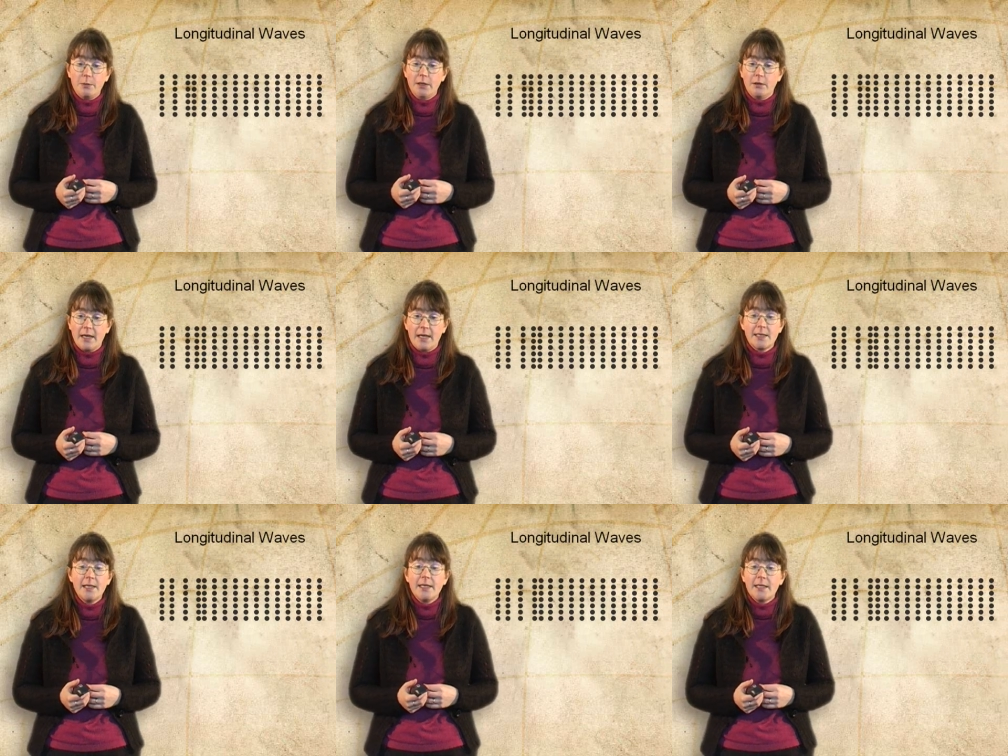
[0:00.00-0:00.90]
that we look
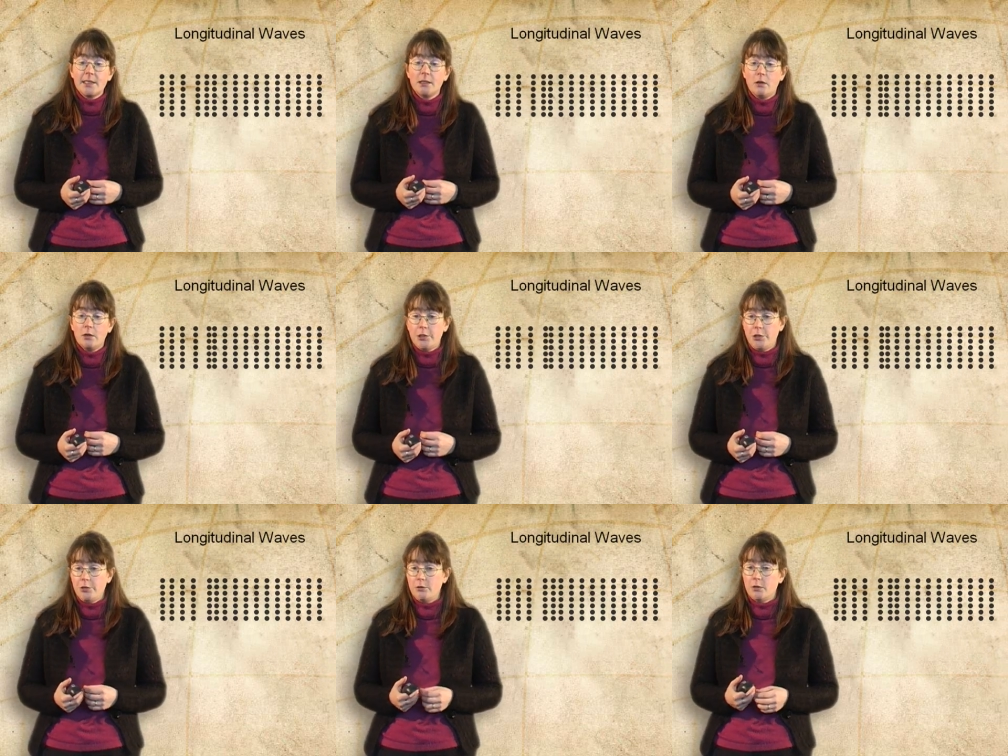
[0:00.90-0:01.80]
at is a
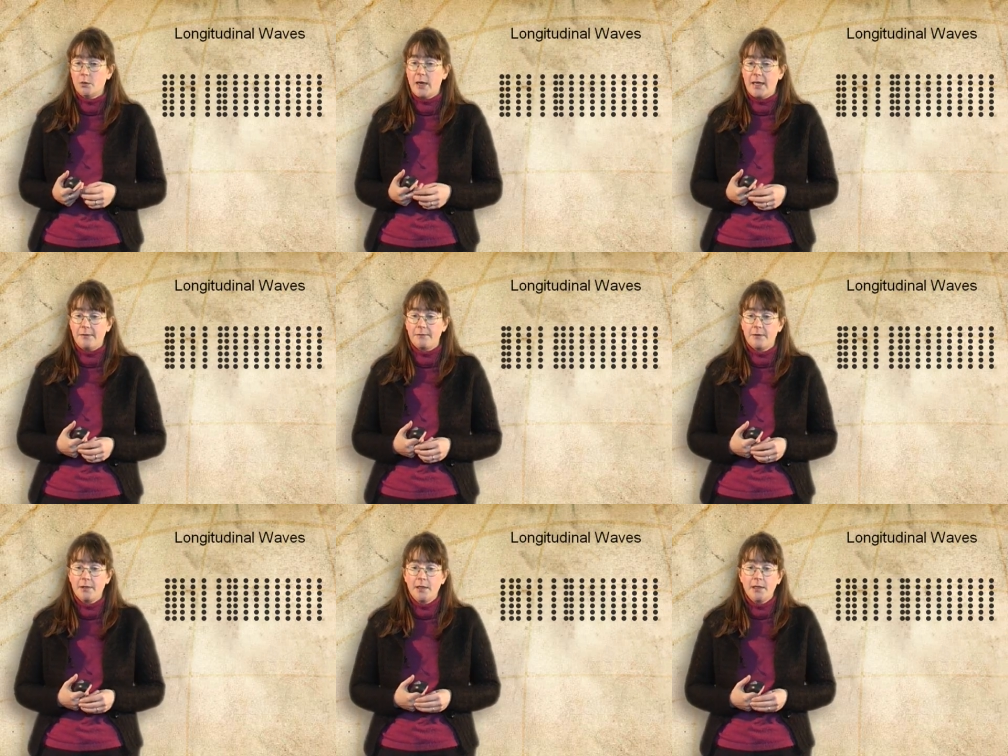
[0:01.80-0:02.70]
longitudinal wave.
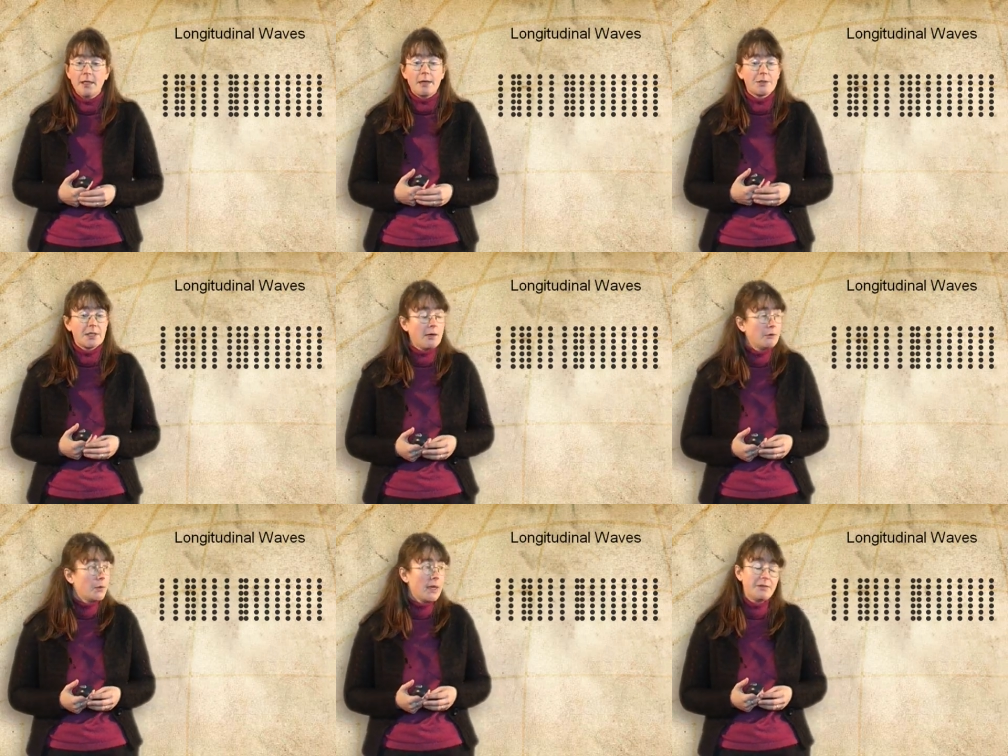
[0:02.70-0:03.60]
Now,
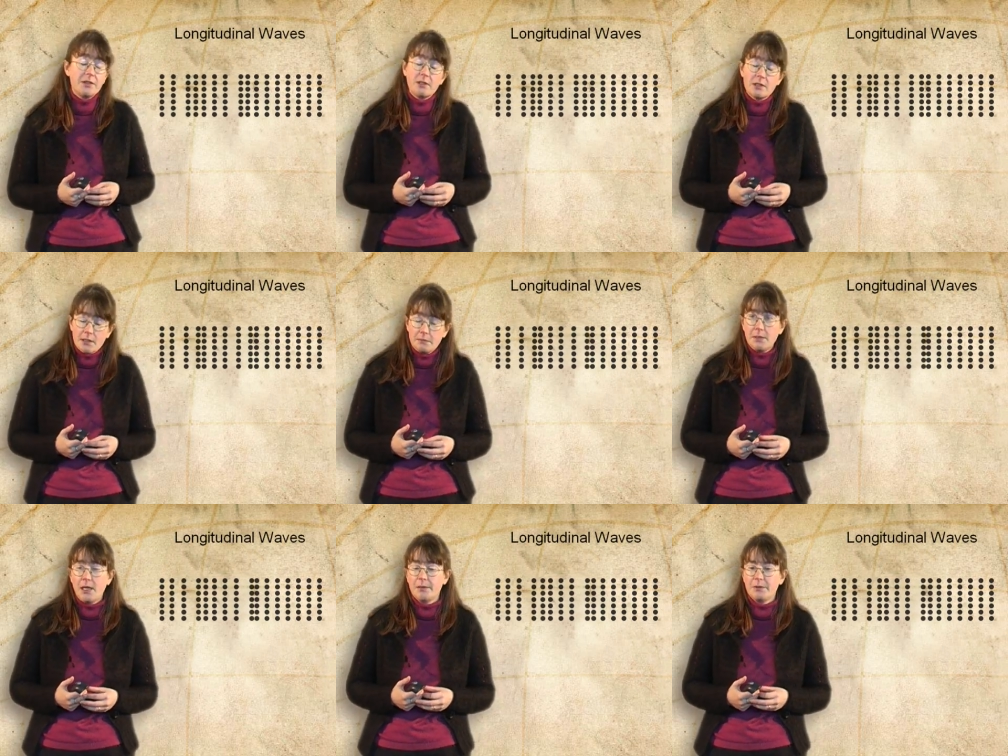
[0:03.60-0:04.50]
sound waves and
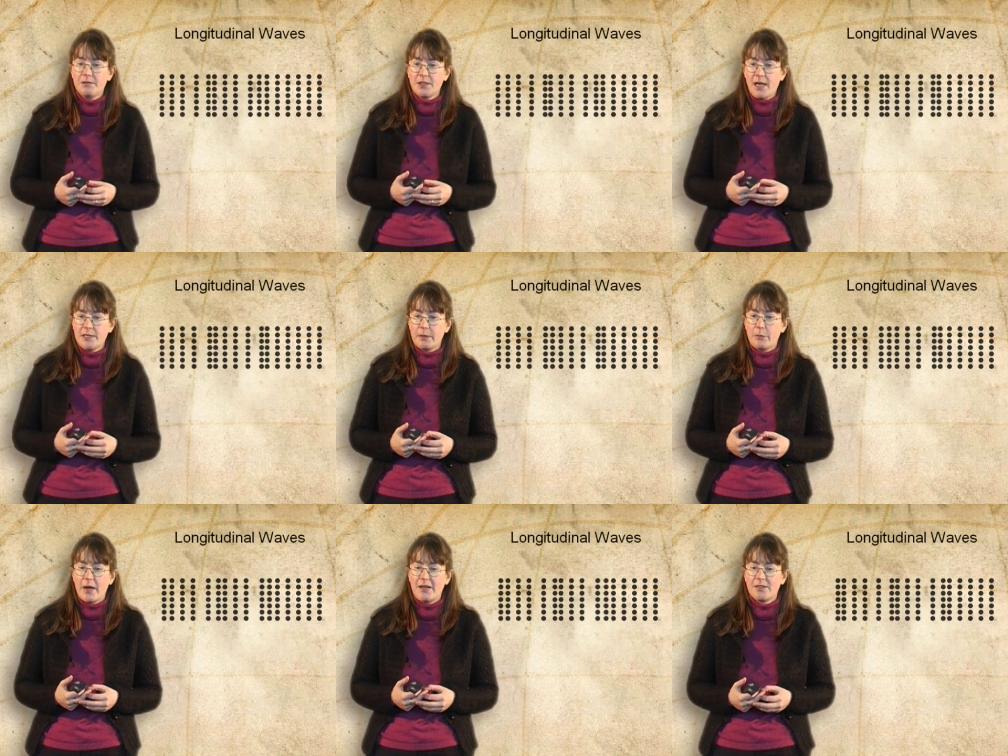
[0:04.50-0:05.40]
some types of
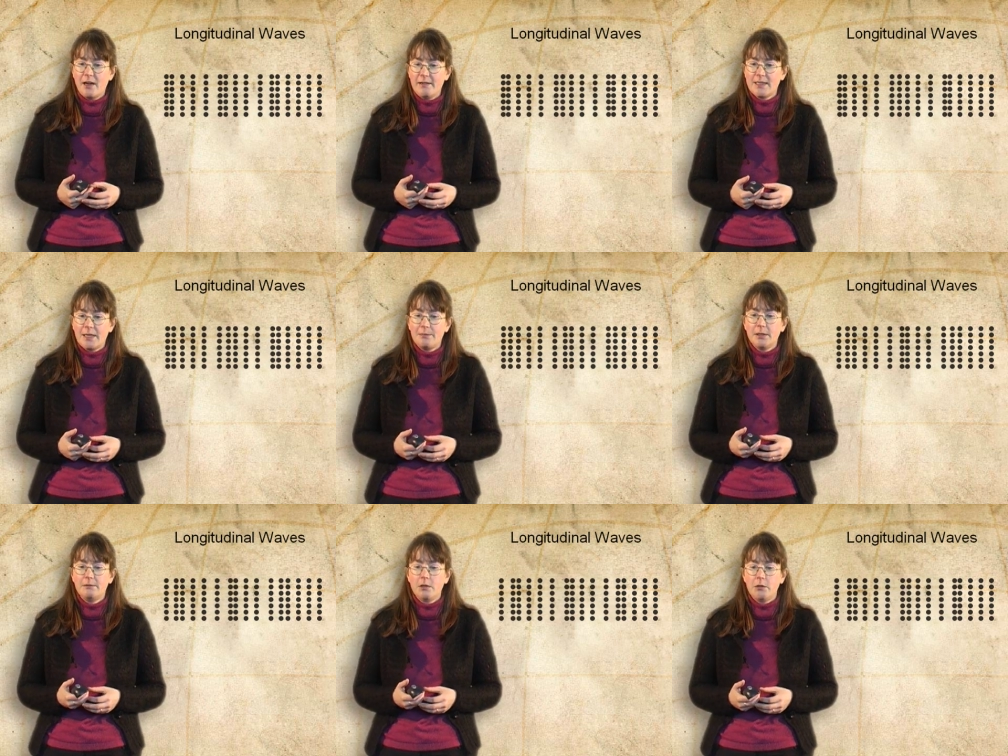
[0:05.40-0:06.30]
seismic waves are
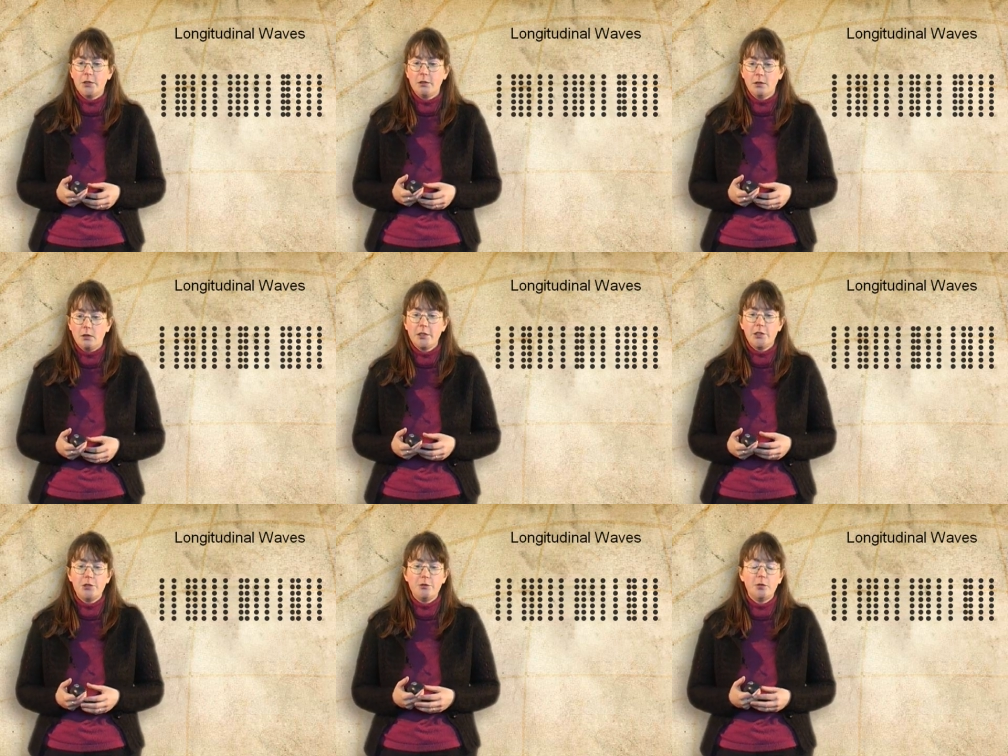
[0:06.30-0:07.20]
examples of
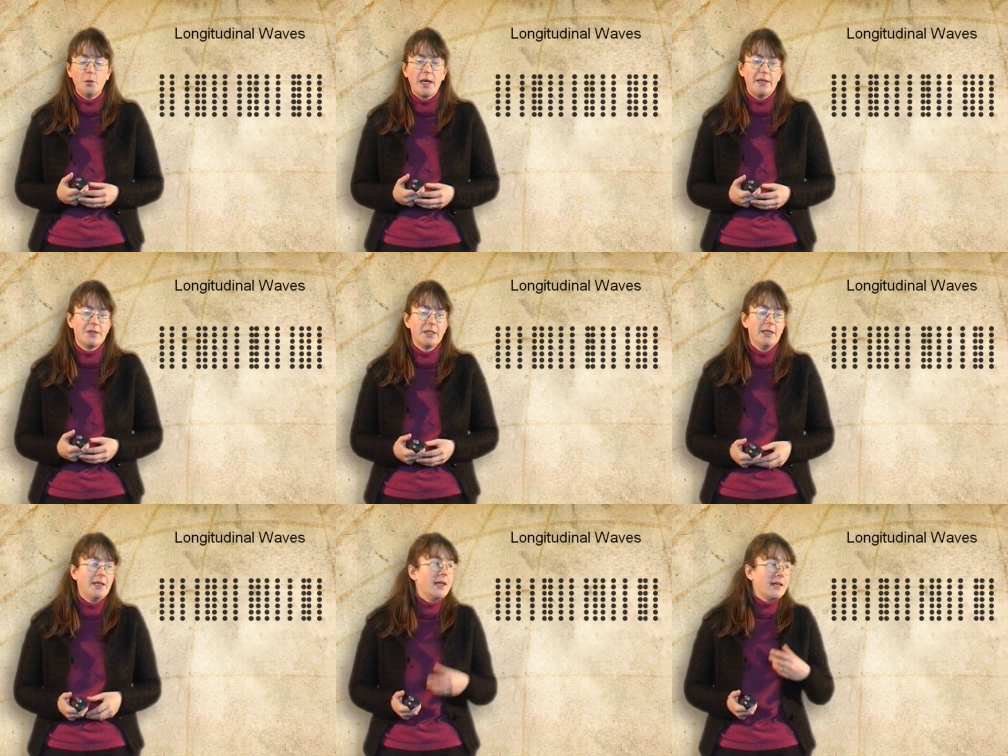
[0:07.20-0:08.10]
longitudinal waves,
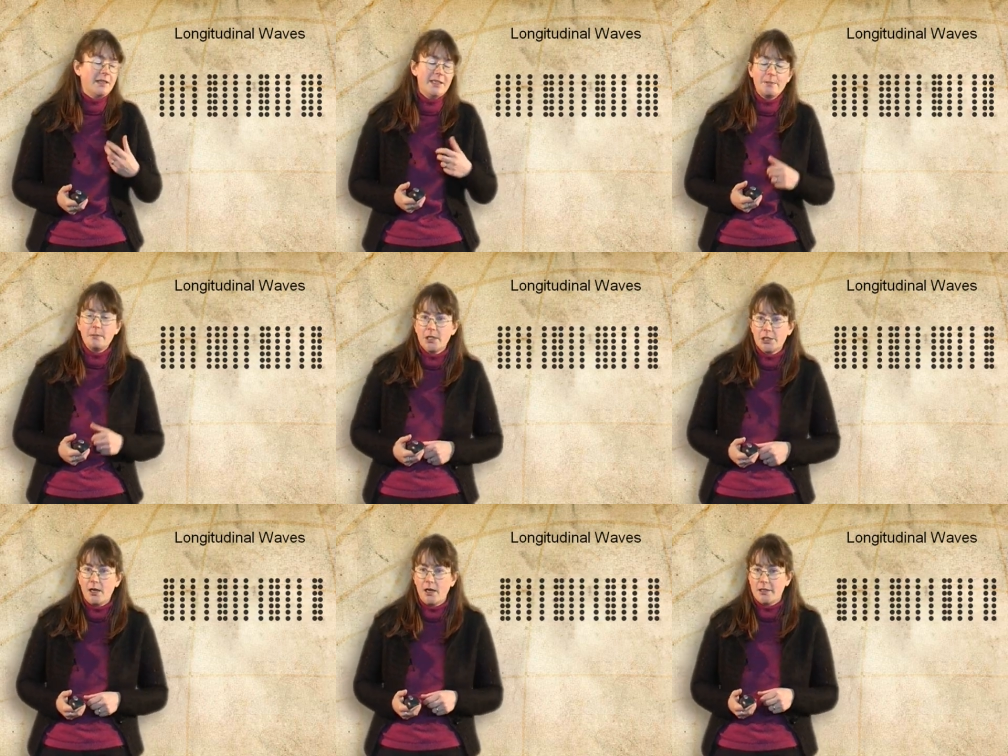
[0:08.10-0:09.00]
and these are
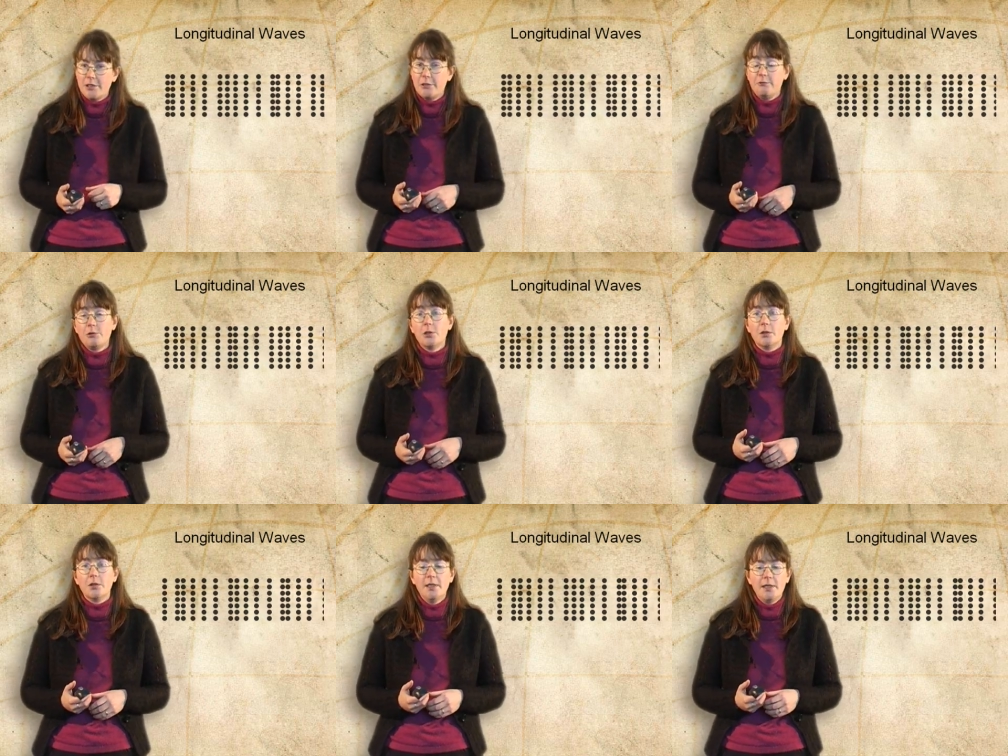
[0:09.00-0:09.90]
much harder to
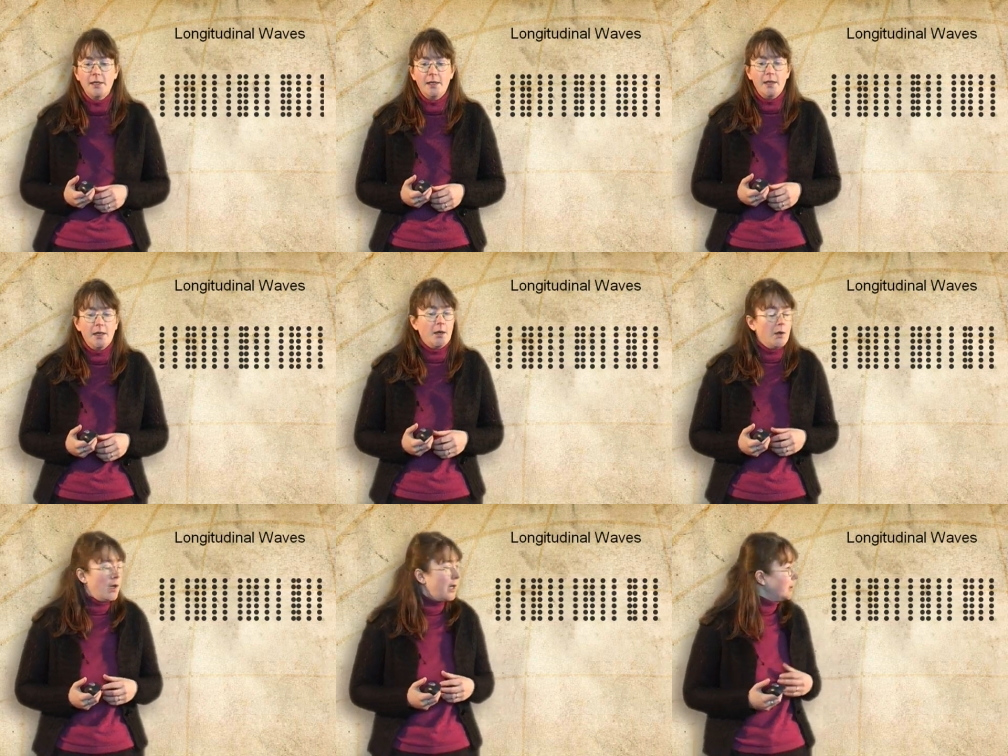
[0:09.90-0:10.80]
draw.
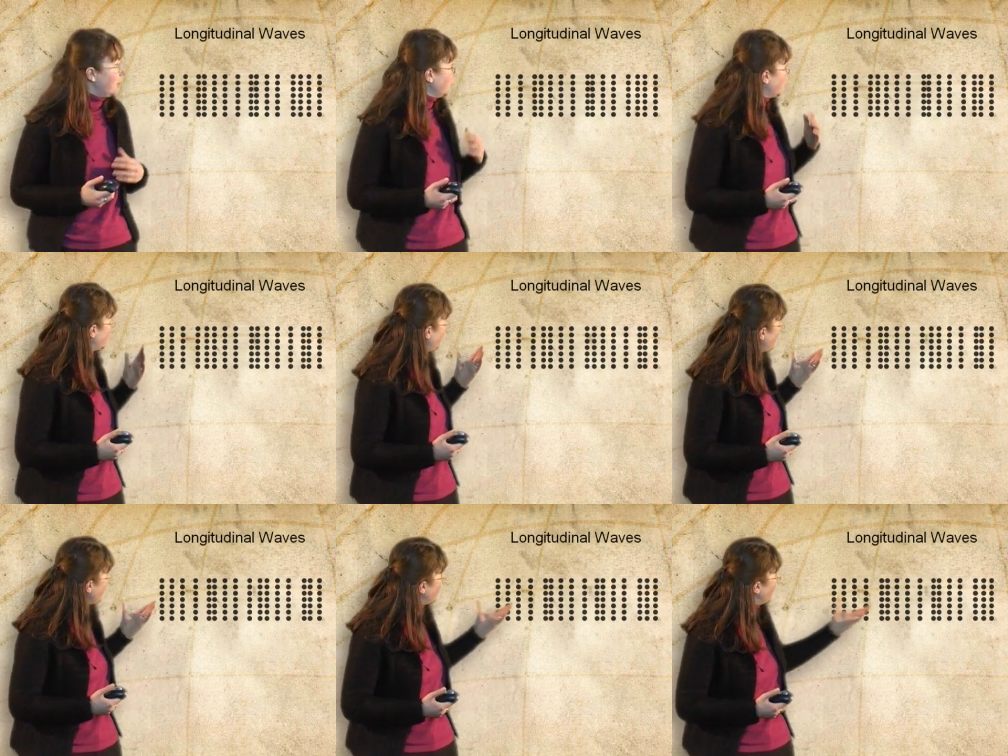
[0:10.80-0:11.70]
A
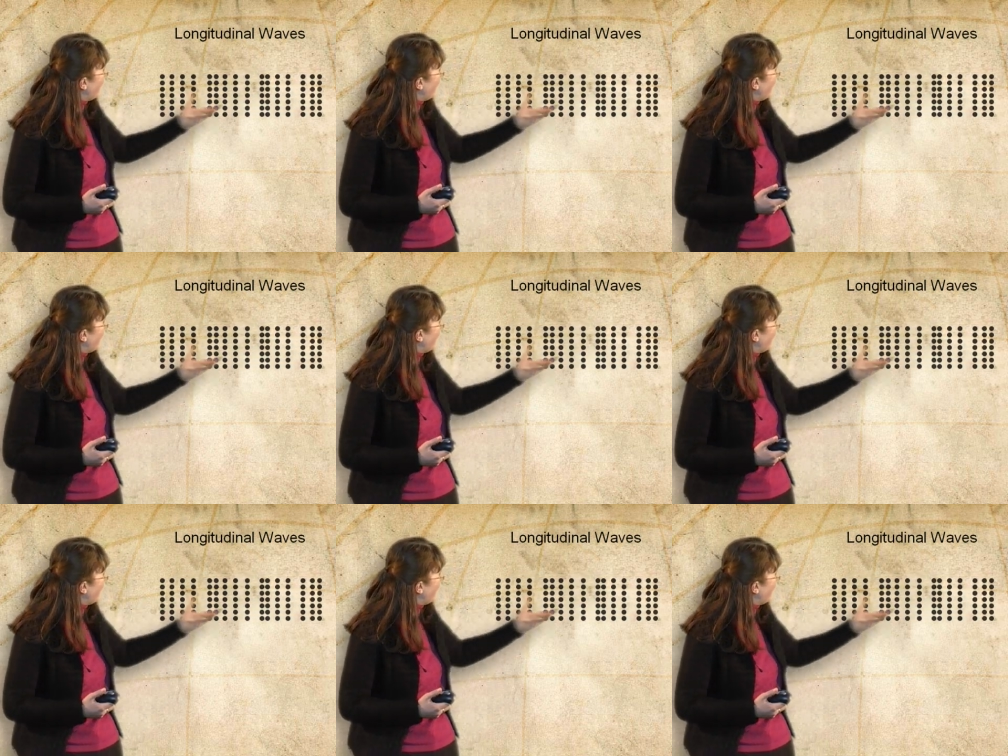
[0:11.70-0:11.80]
longitudinal